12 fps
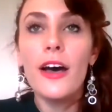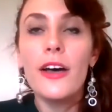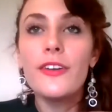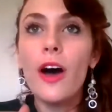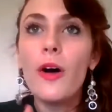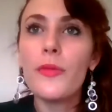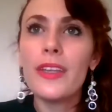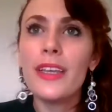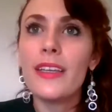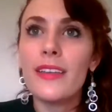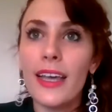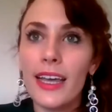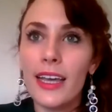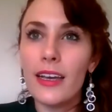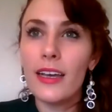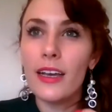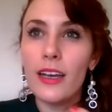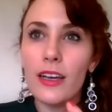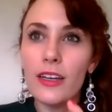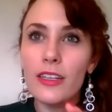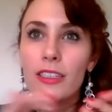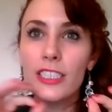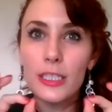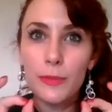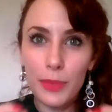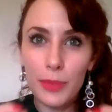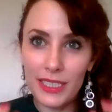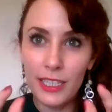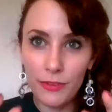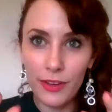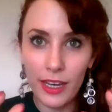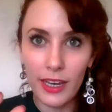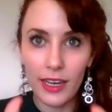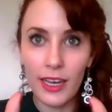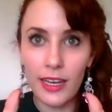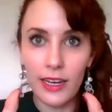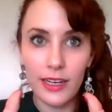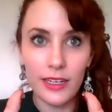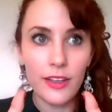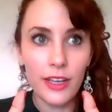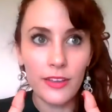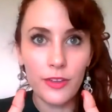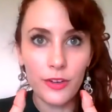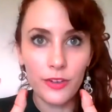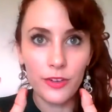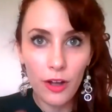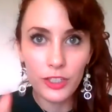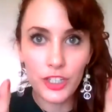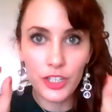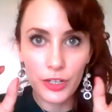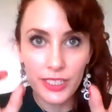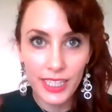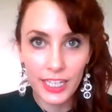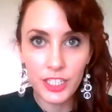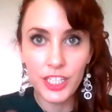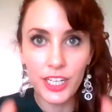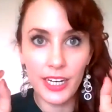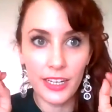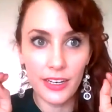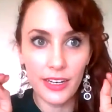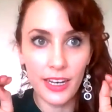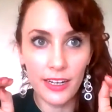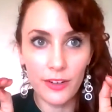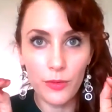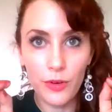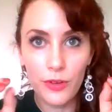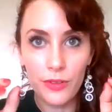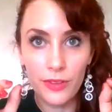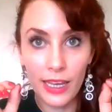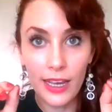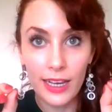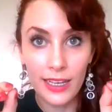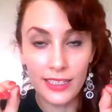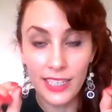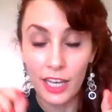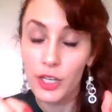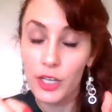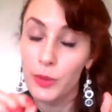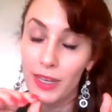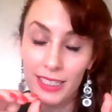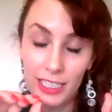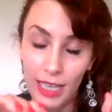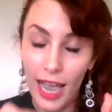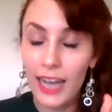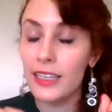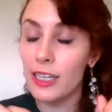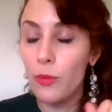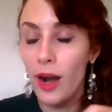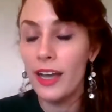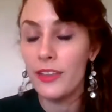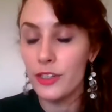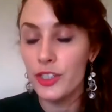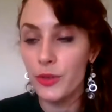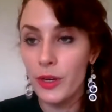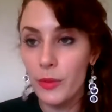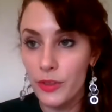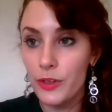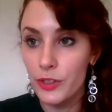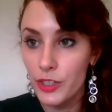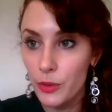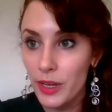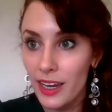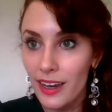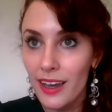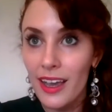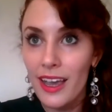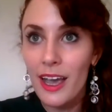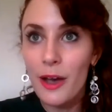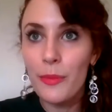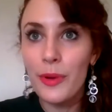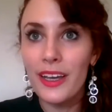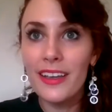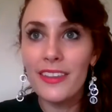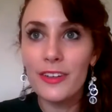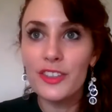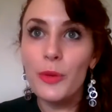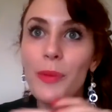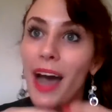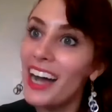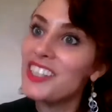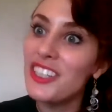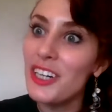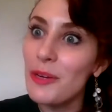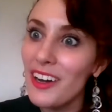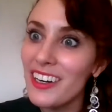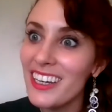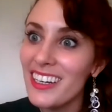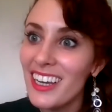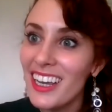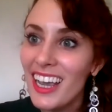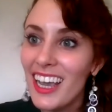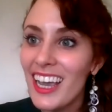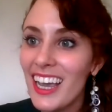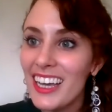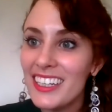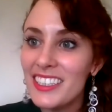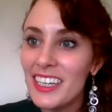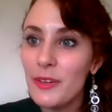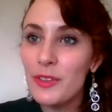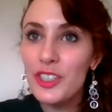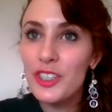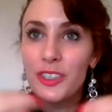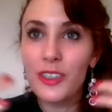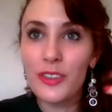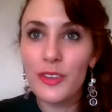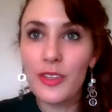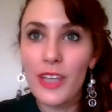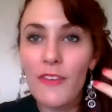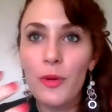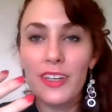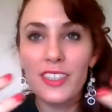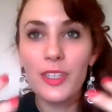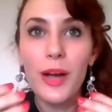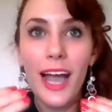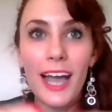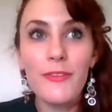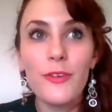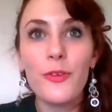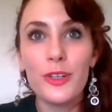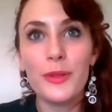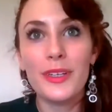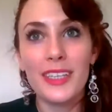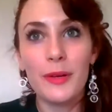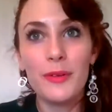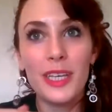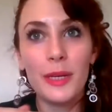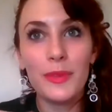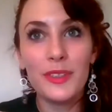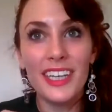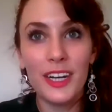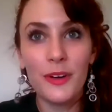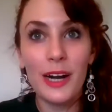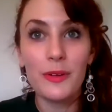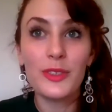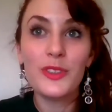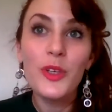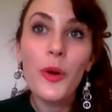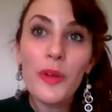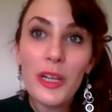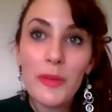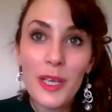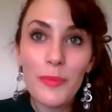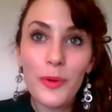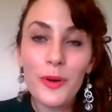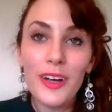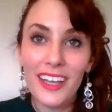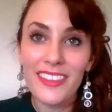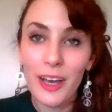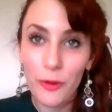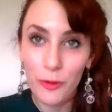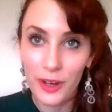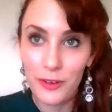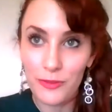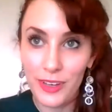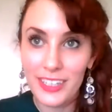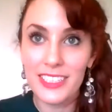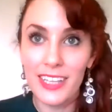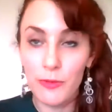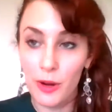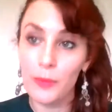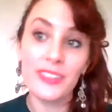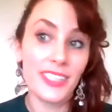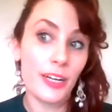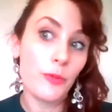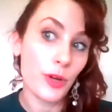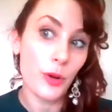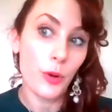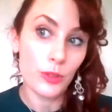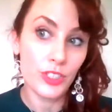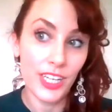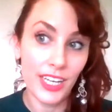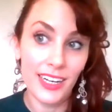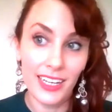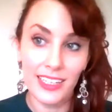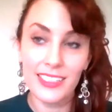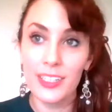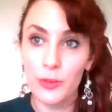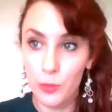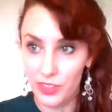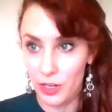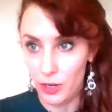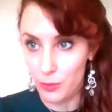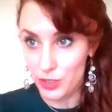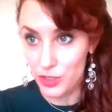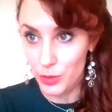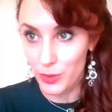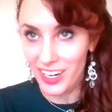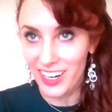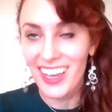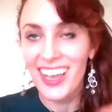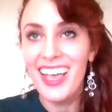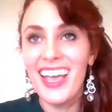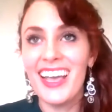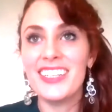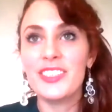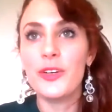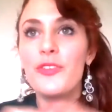not only like specific in in their knowledge and their intention and and they can tell you exactly why they're doing what they're doing but they're so passionate about it and it was just everyone so i feel fortunate because i was able to interact with so many people at that one event that represented what Chain is and what they were pursuing and so